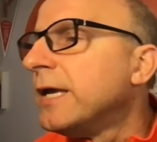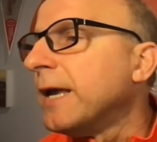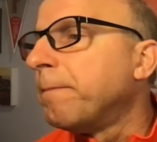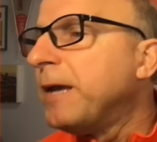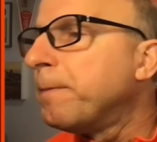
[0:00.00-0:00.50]

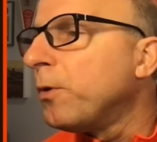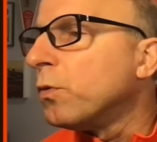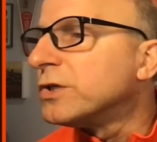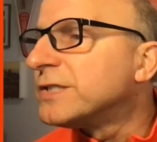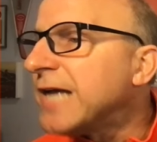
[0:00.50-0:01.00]
yet people
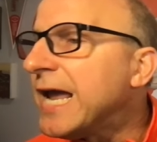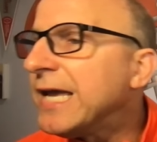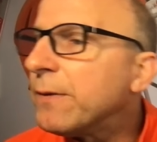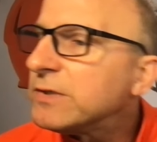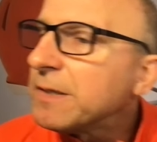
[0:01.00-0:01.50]
were
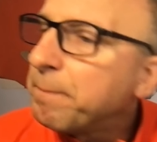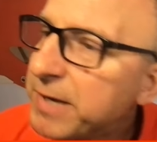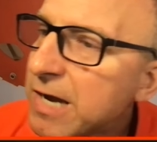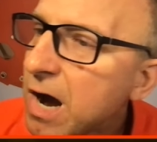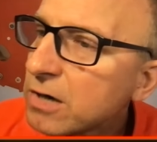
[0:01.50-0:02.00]
saying it was a
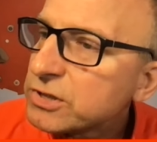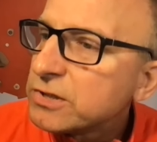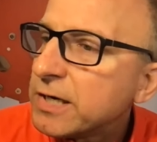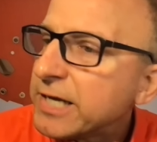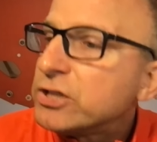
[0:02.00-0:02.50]
PR
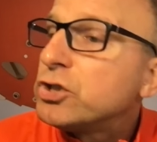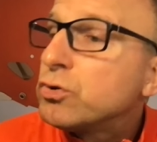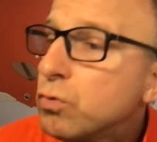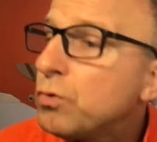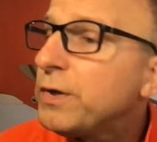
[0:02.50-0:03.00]
stunt. It's
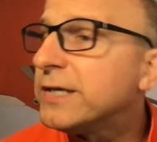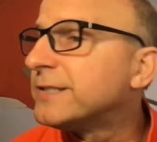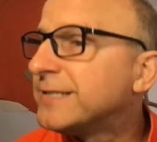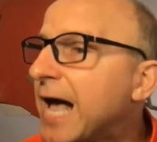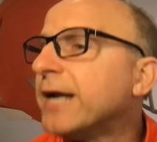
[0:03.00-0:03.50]
truly
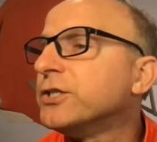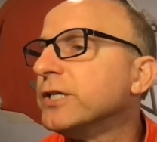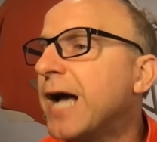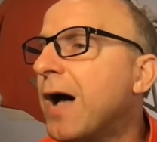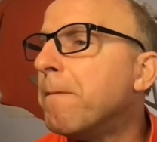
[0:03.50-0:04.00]

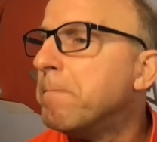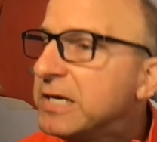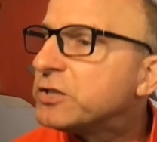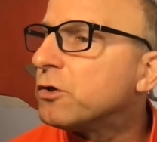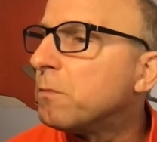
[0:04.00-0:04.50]
astonishing how
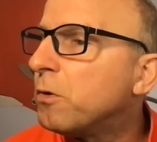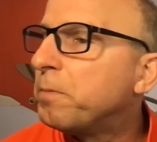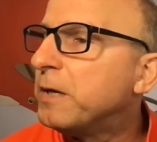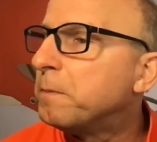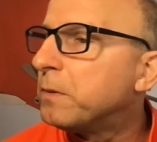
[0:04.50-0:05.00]
miserable
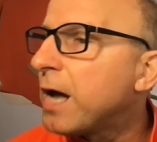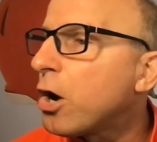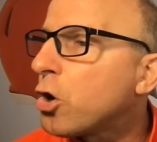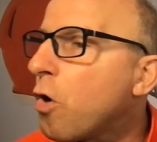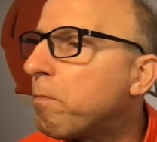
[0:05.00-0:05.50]
people
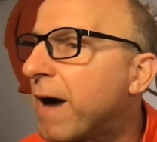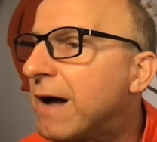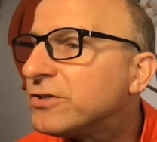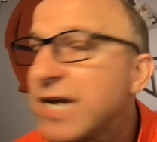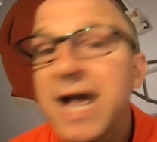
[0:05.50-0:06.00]
are. Go
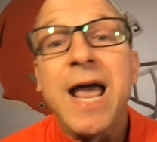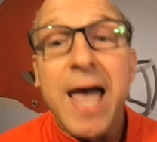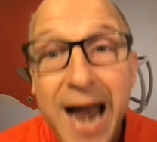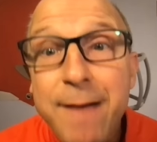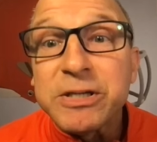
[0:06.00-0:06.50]
Browns,
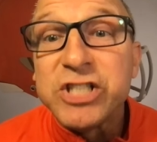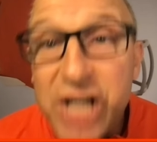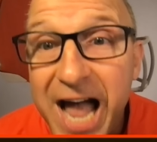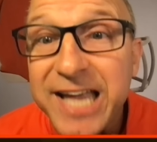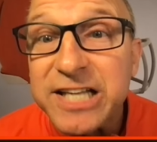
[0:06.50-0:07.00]
and I'm a
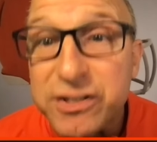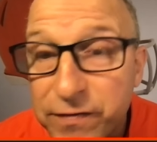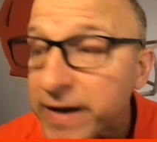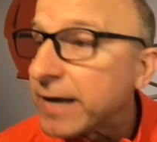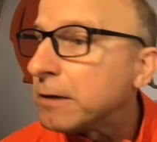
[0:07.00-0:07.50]
Giants
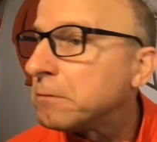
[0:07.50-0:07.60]
fan.